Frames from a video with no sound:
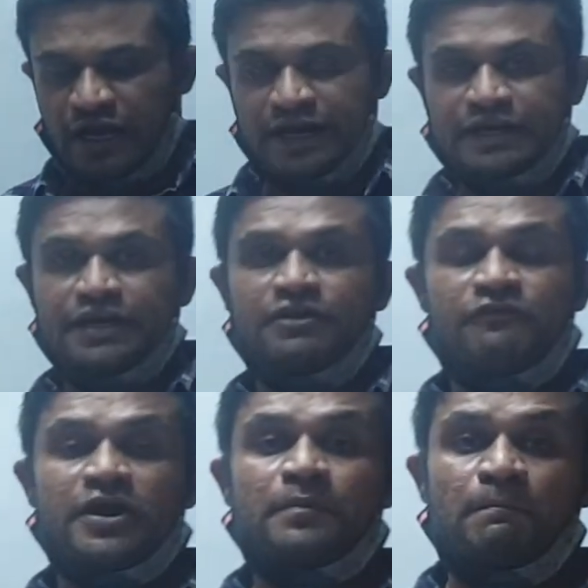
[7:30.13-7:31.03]
connected
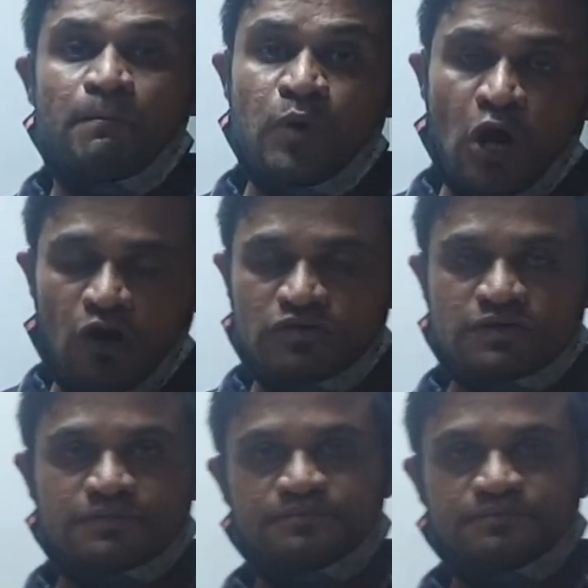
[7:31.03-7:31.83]
different blocks.